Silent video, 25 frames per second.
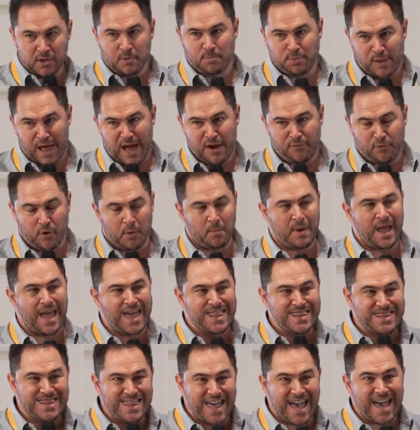the platform,
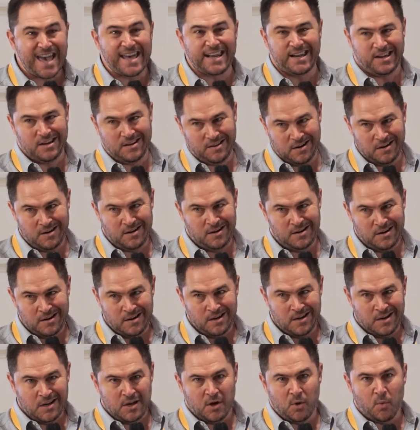and then
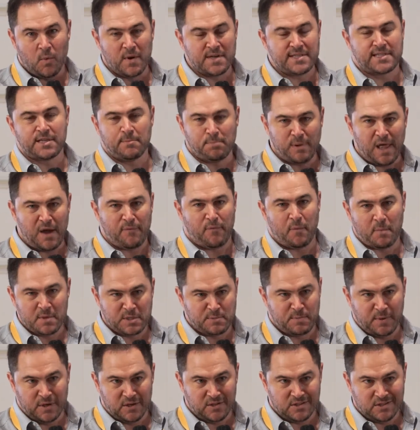once the platform
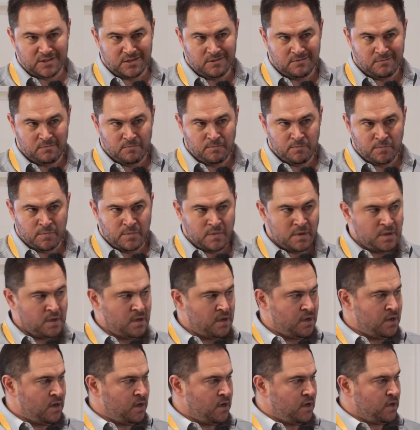is built,
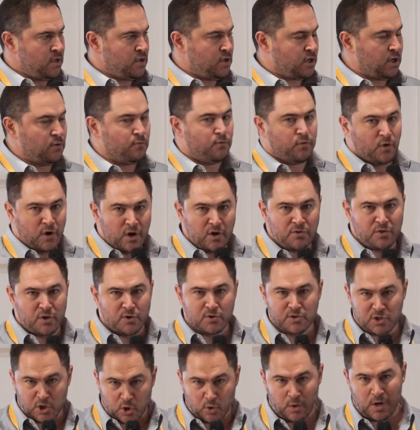you convert
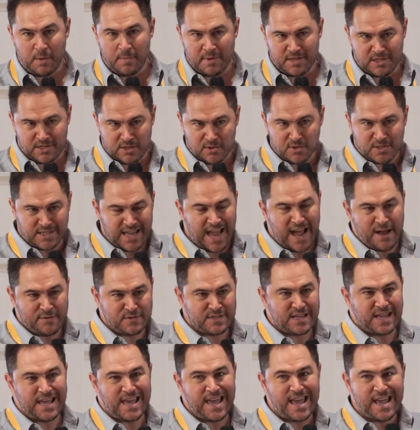those agreements, those
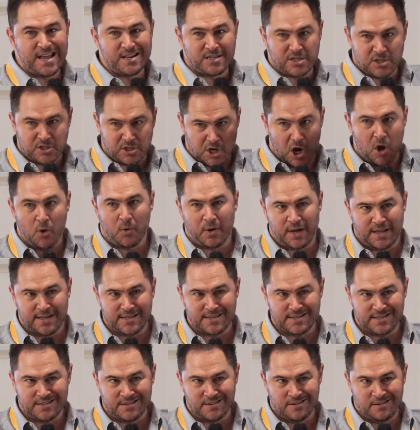SAFs, into
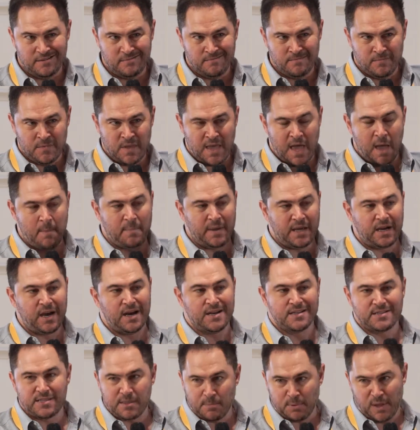tokens, and because the